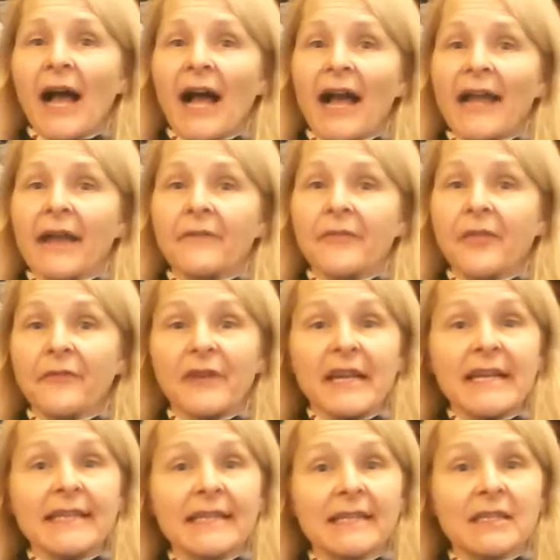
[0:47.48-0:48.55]
I have
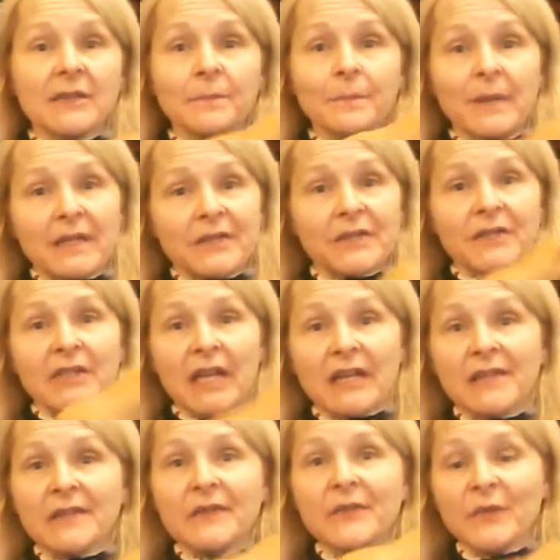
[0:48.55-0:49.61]
3 little
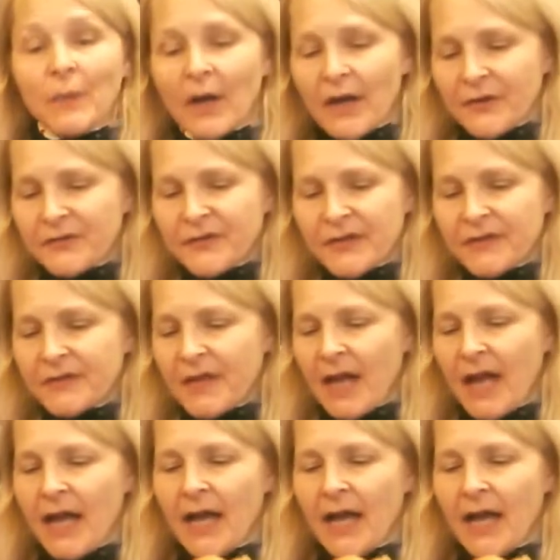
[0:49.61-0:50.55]
butternut squashes.